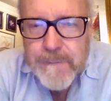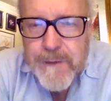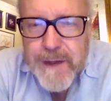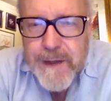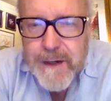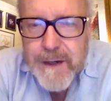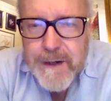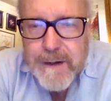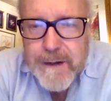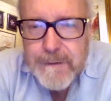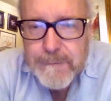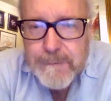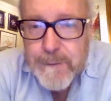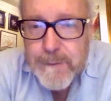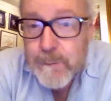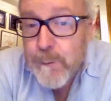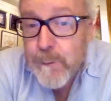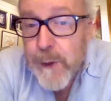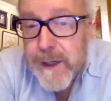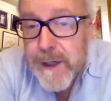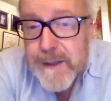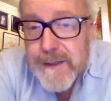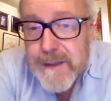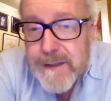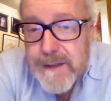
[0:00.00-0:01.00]
that have
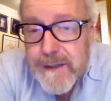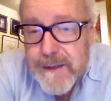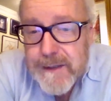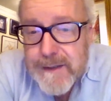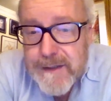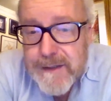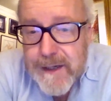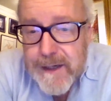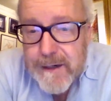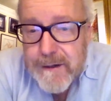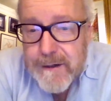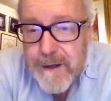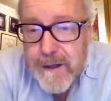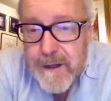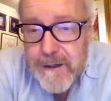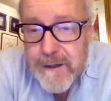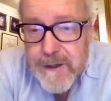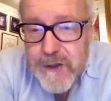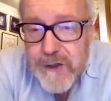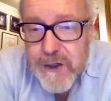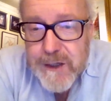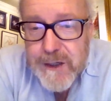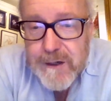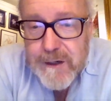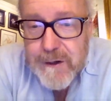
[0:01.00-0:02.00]
embraced this
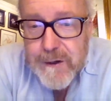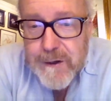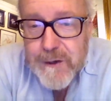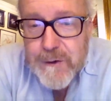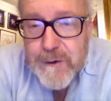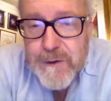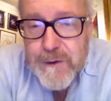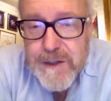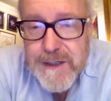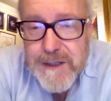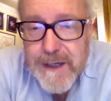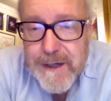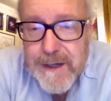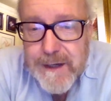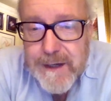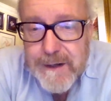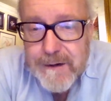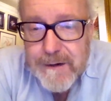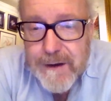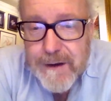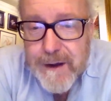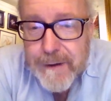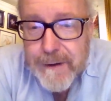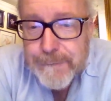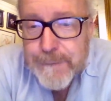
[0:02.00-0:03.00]
technology and are using it,
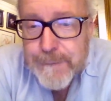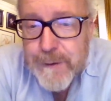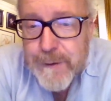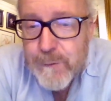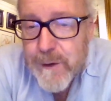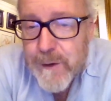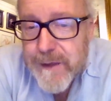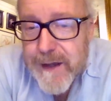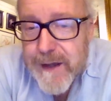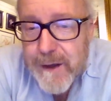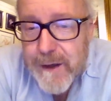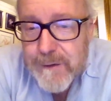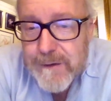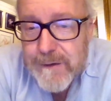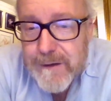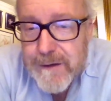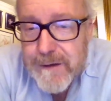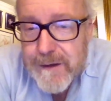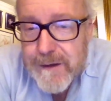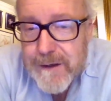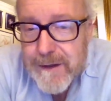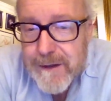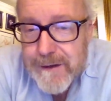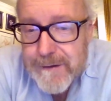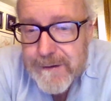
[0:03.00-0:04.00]
often without
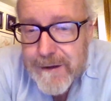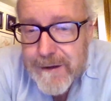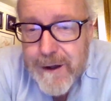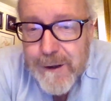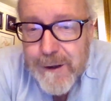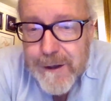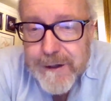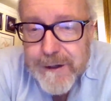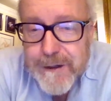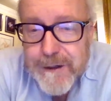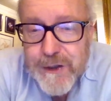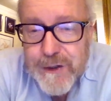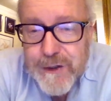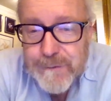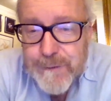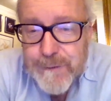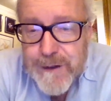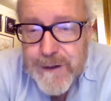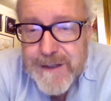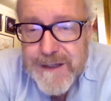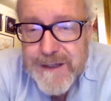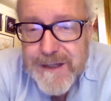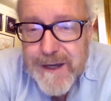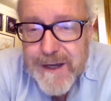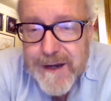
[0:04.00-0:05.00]
the knowledge of
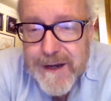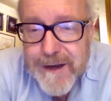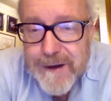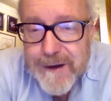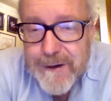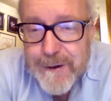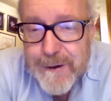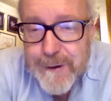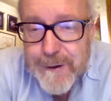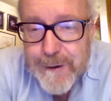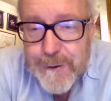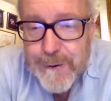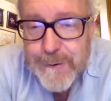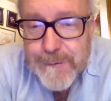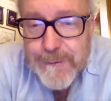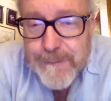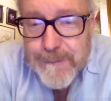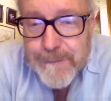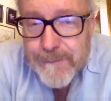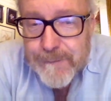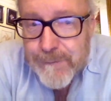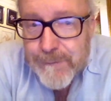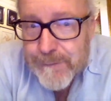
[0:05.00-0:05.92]
the CIO,